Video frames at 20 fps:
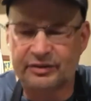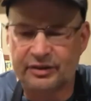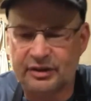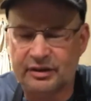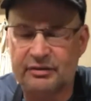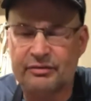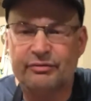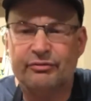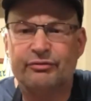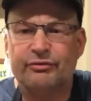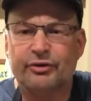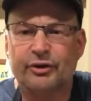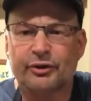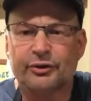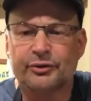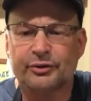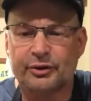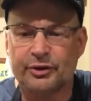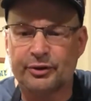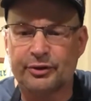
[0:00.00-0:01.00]
it,
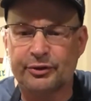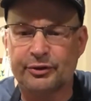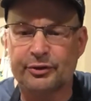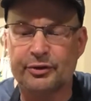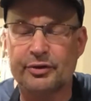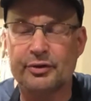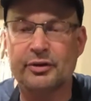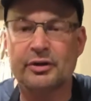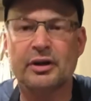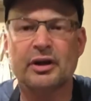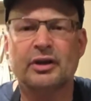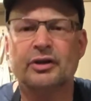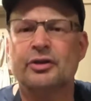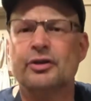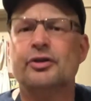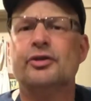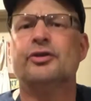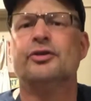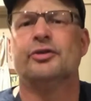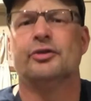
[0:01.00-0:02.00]
filter it through. You
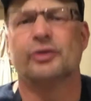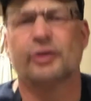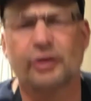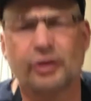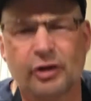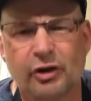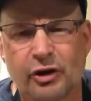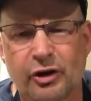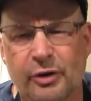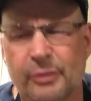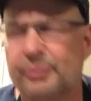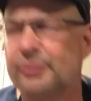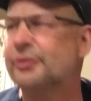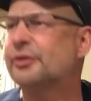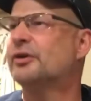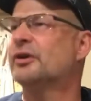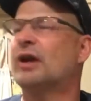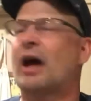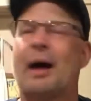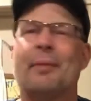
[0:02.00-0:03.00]
could do herbs.
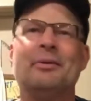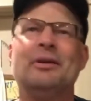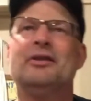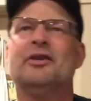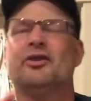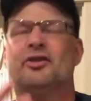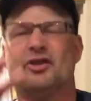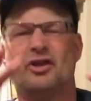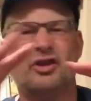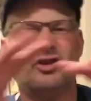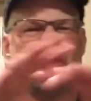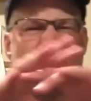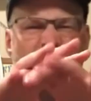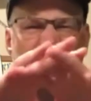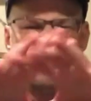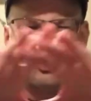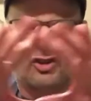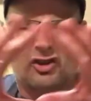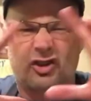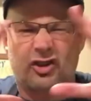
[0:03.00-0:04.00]

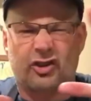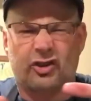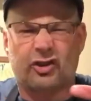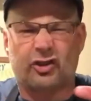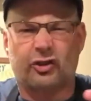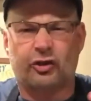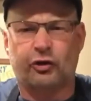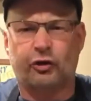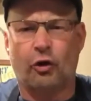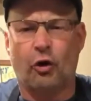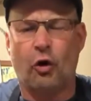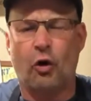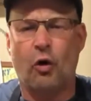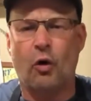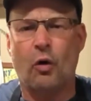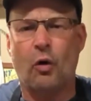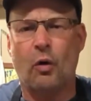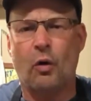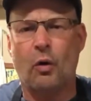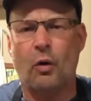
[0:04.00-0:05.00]
It's just
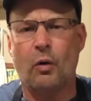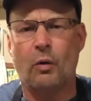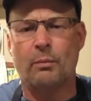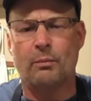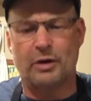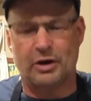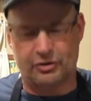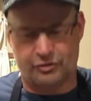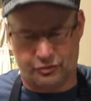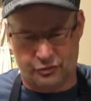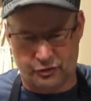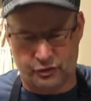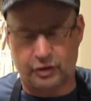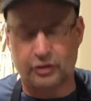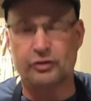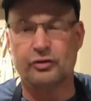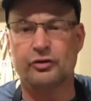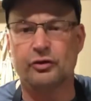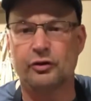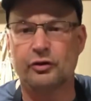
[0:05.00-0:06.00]
so much you
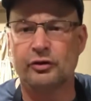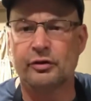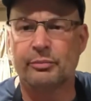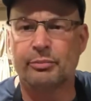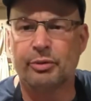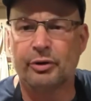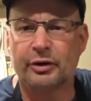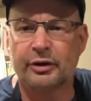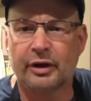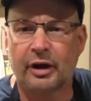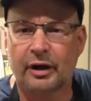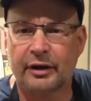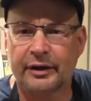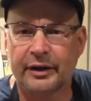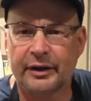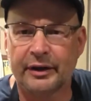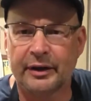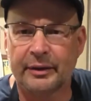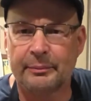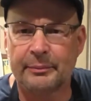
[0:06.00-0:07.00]
can do to put on
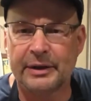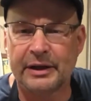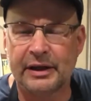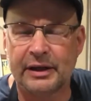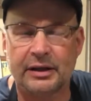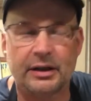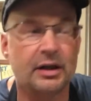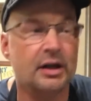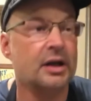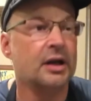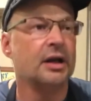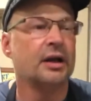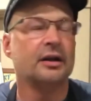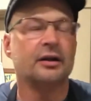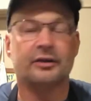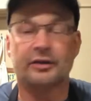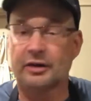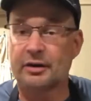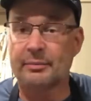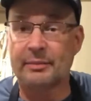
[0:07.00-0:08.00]
in the meat. It's
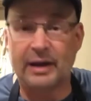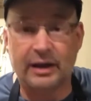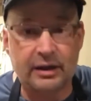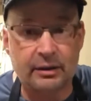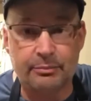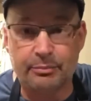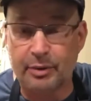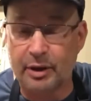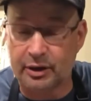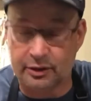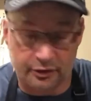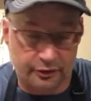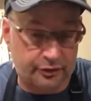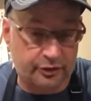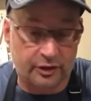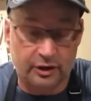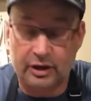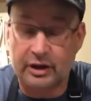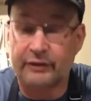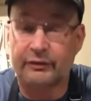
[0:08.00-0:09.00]
gonna make it better. It's
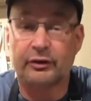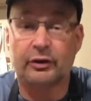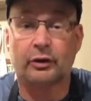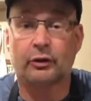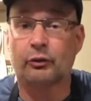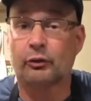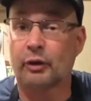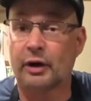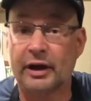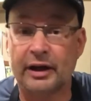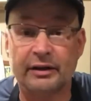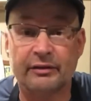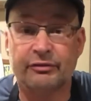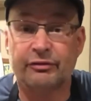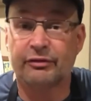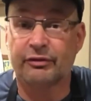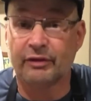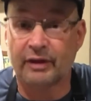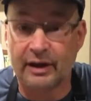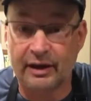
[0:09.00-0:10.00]
gonna give it great
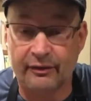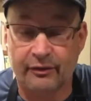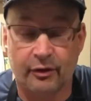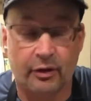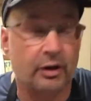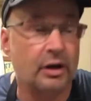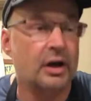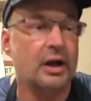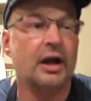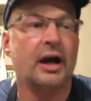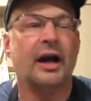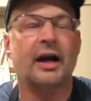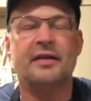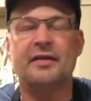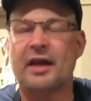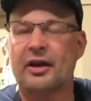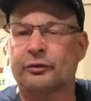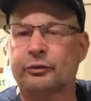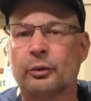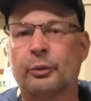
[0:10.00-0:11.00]
flavor, and
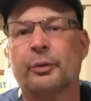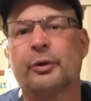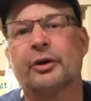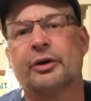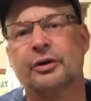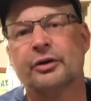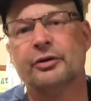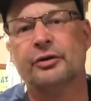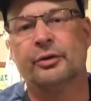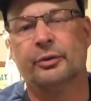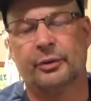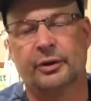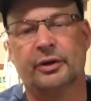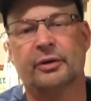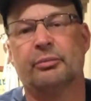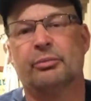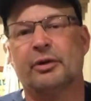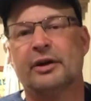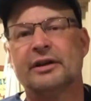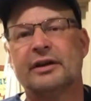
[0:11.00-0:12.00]
that's what we're gonna do. We're gonna
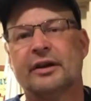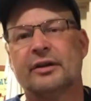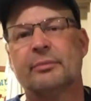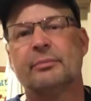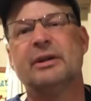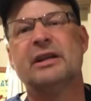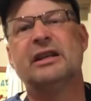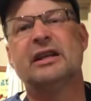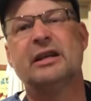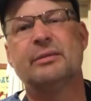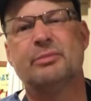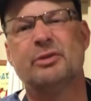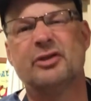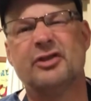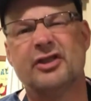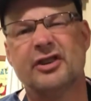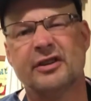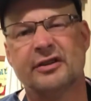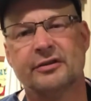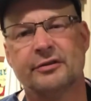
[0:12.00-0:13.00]
break down the meat, keep it
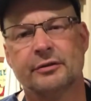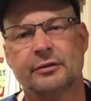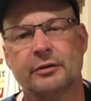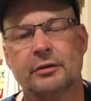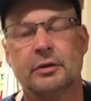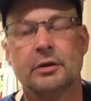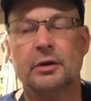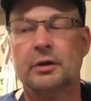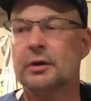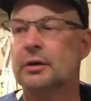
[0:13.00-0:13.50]
tender.